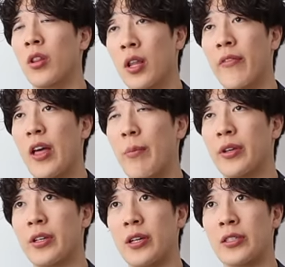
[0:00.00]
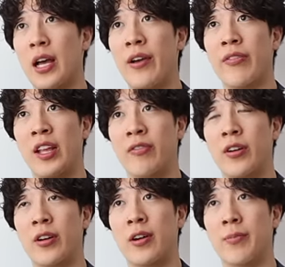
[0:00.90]
love that because I've
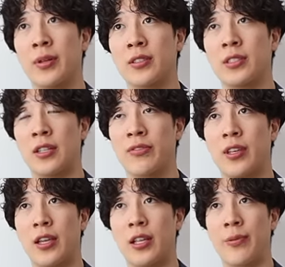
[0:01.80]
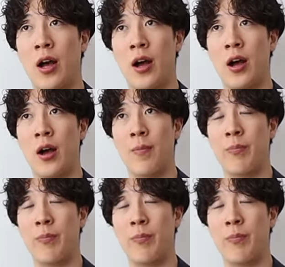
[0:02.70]
never been suffocated uh,